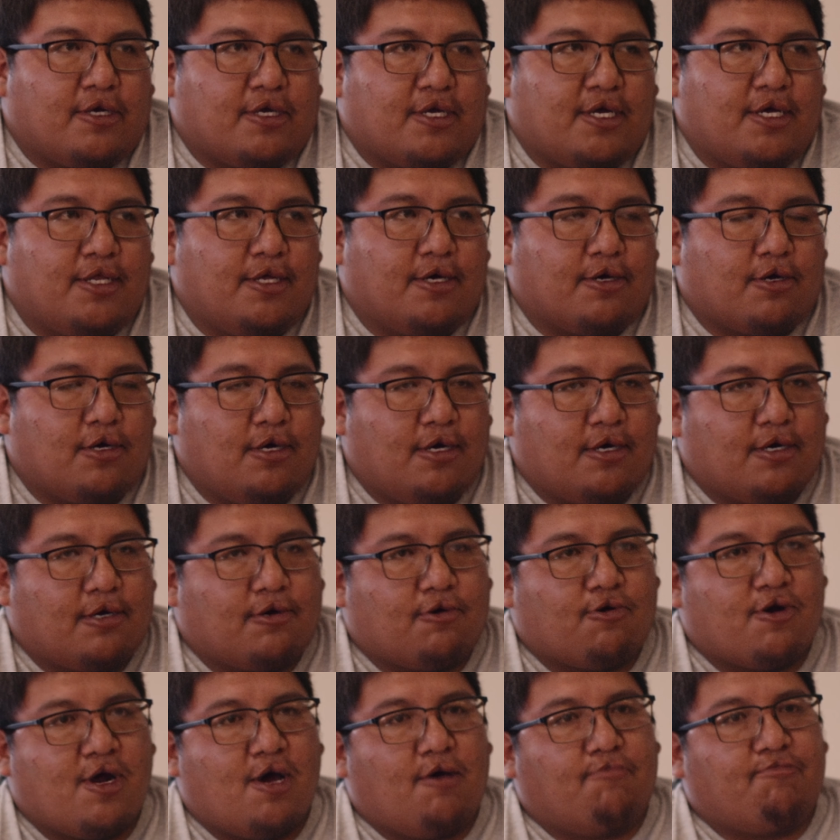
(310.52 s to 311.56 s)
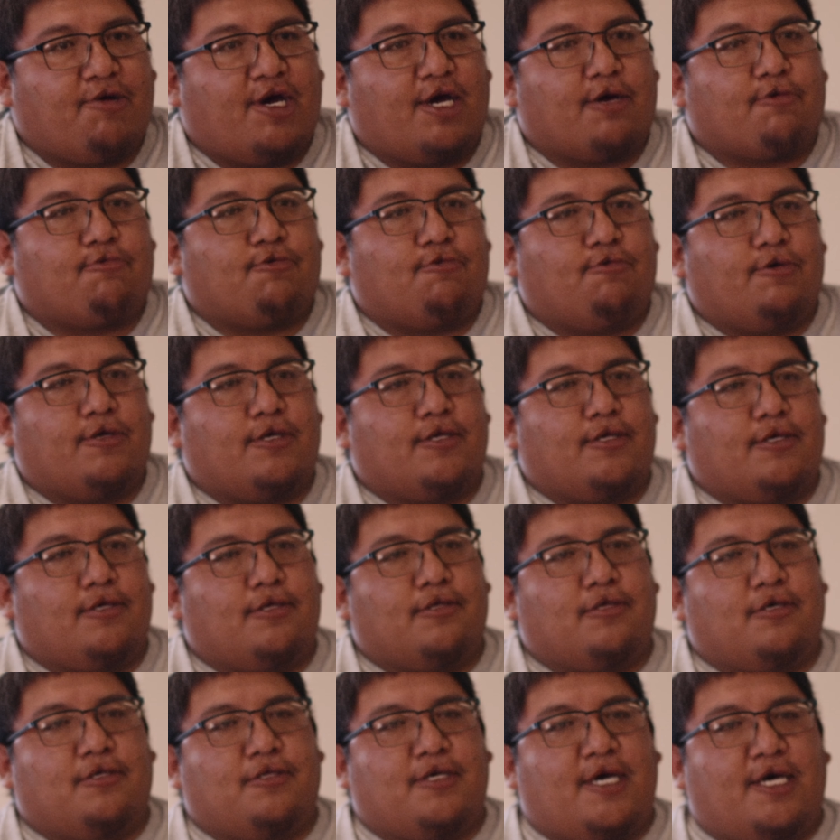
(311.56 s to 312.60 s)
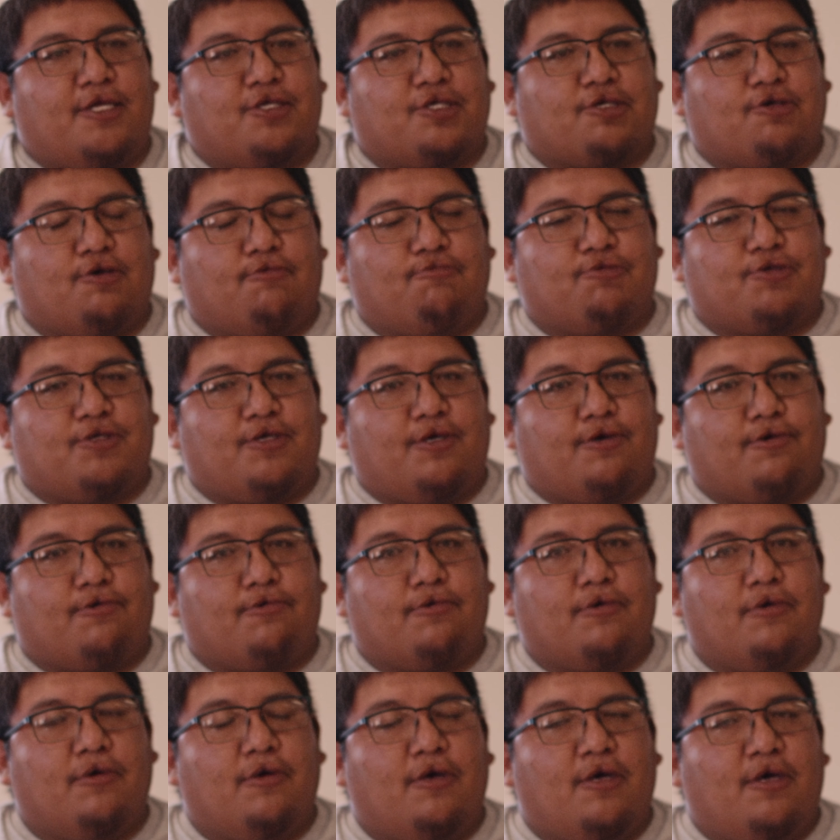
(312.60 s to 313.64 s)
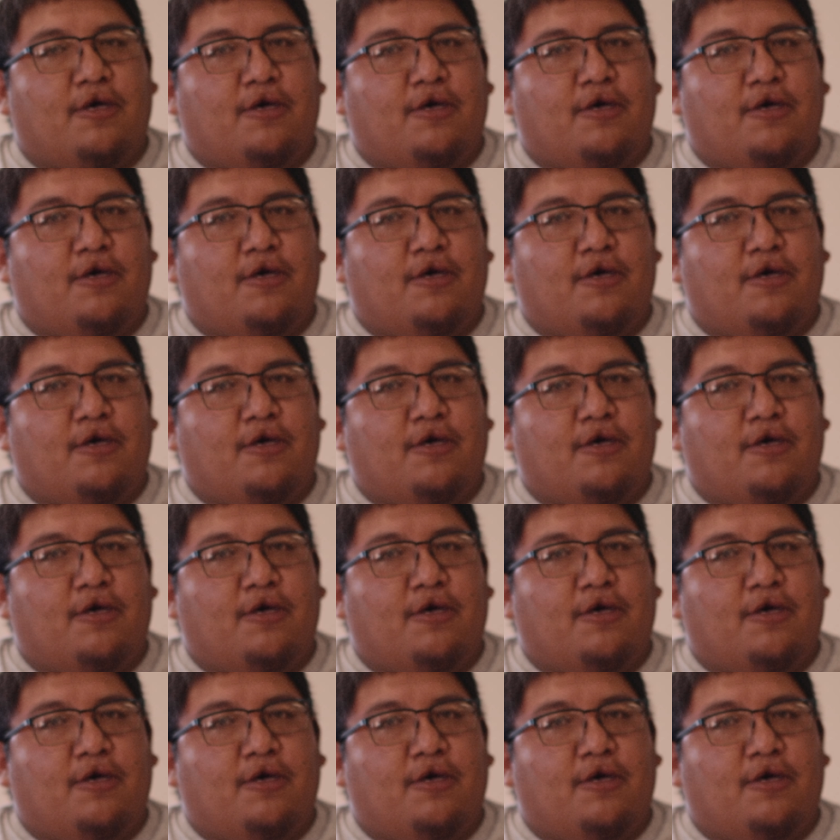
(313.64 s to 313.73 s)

getting a crown back for one of the dance groups here,